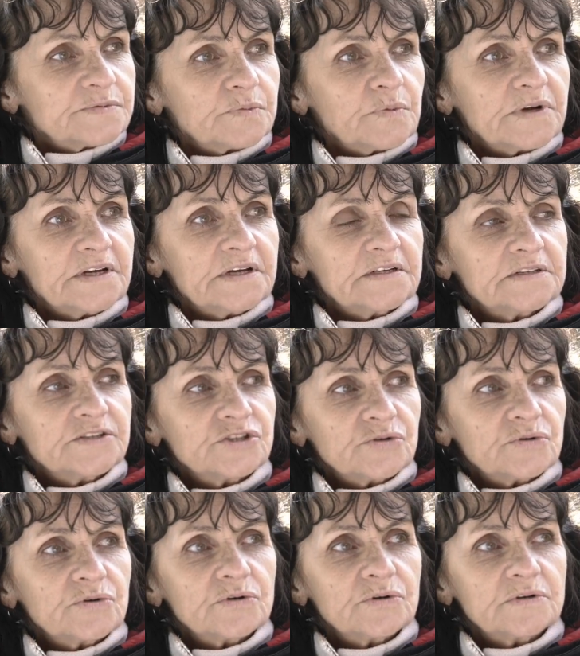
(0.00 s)
we're
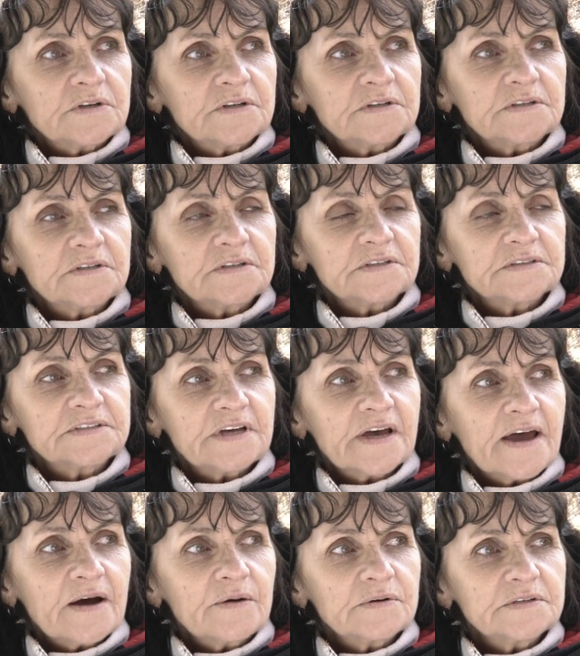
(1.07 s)
sure it's
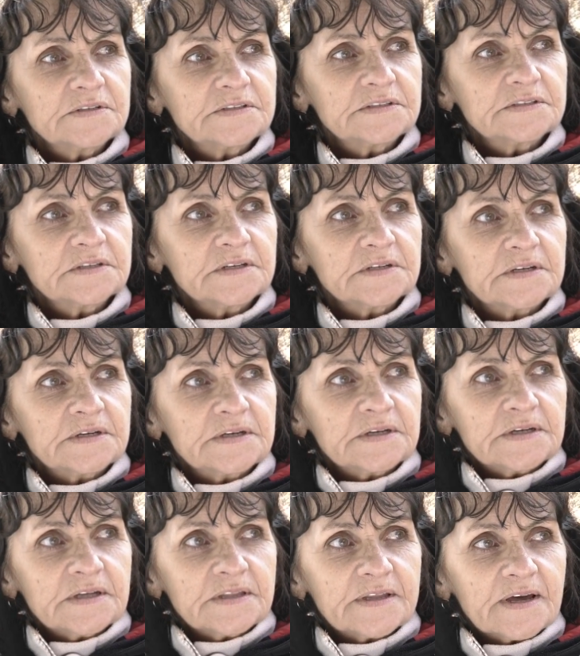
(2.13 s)
ours,
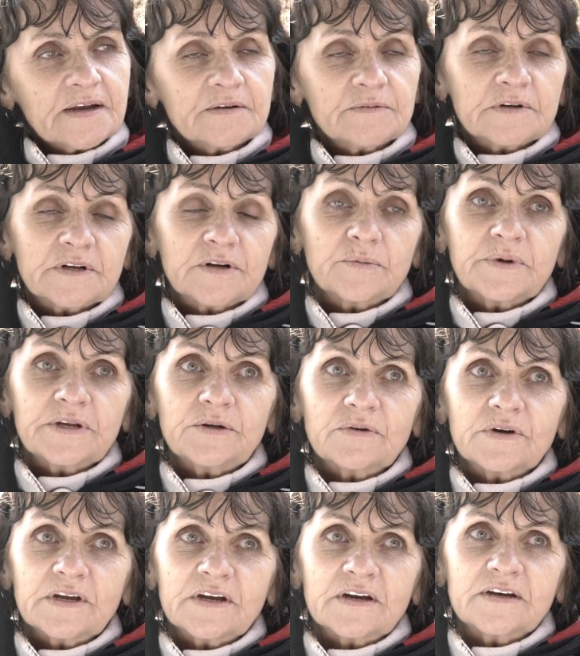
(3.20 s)
then it'll be
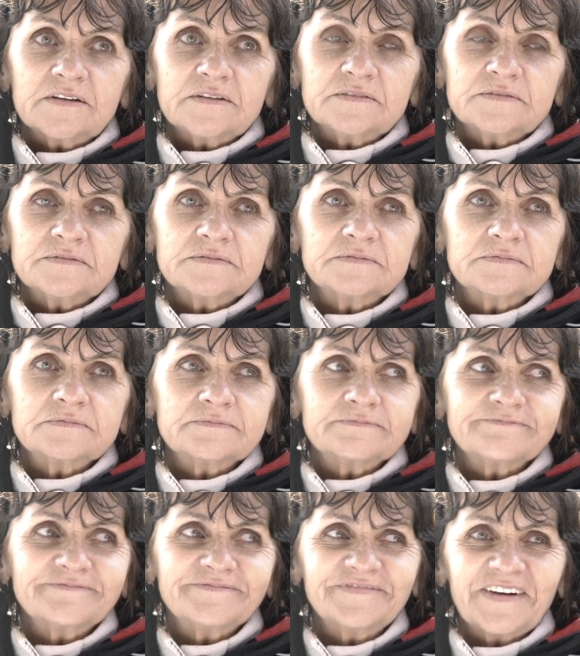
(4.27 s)
looking at
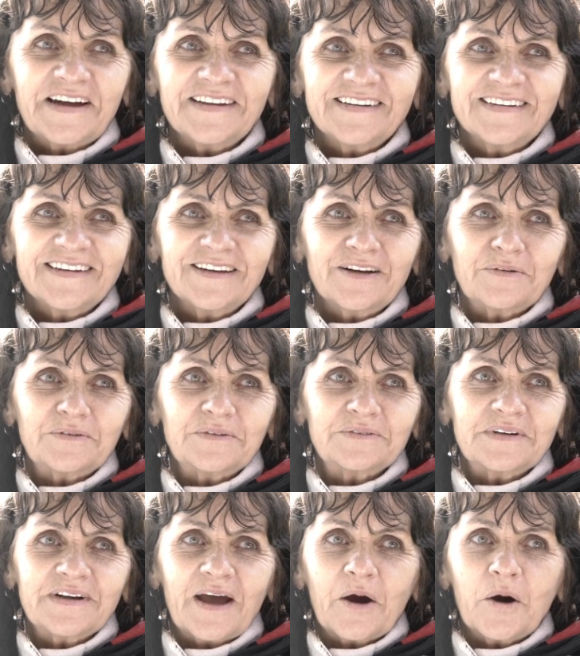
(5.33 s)
funding
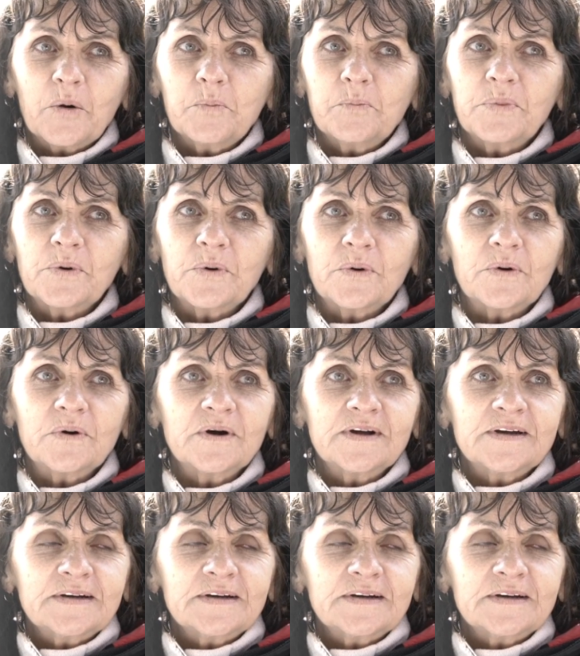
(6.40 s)
or help, or